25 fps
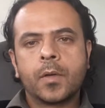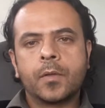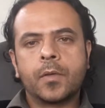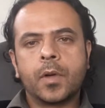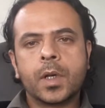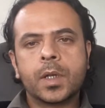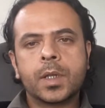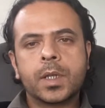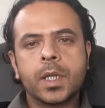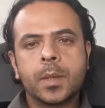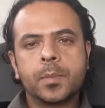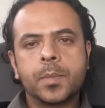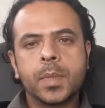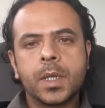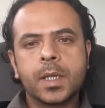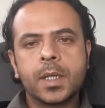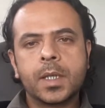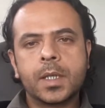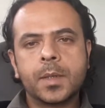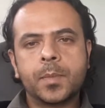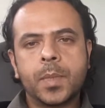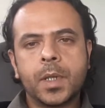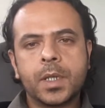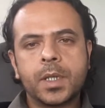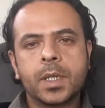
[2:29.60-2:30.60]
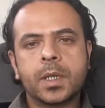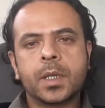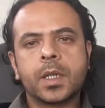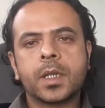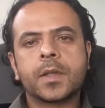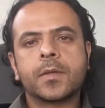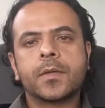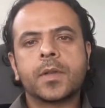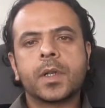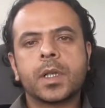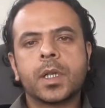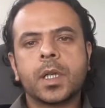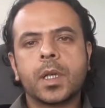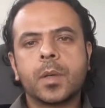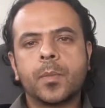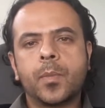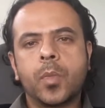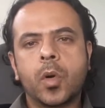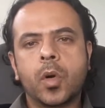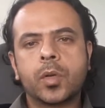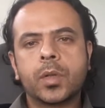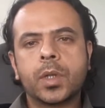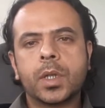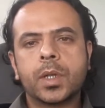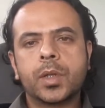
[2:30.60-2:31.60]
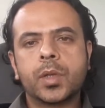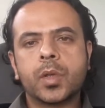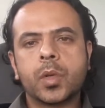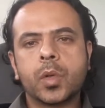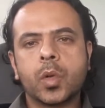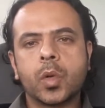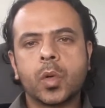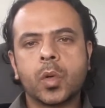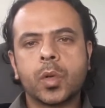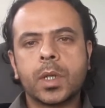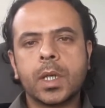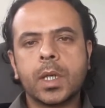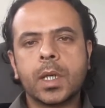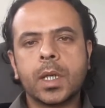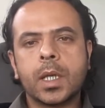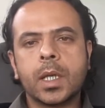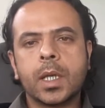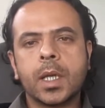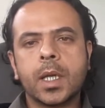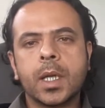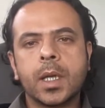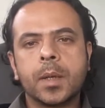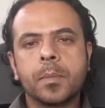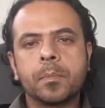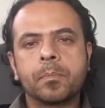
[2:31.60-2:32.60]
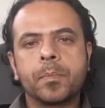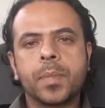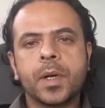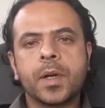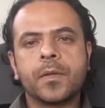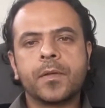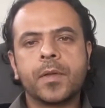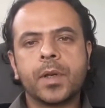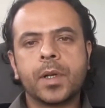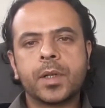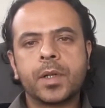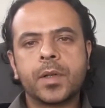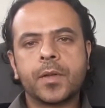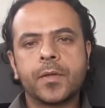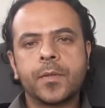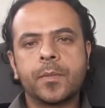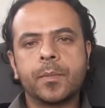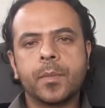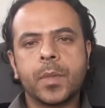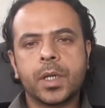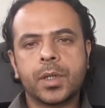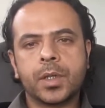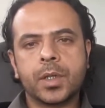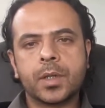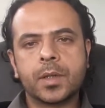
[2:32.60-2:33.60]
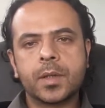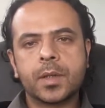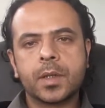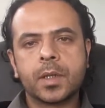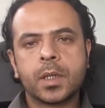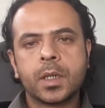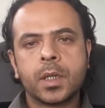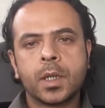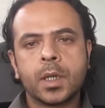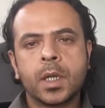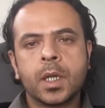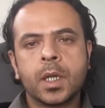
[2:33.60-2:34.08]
For diabetes patients, it's very important to know the preventive measures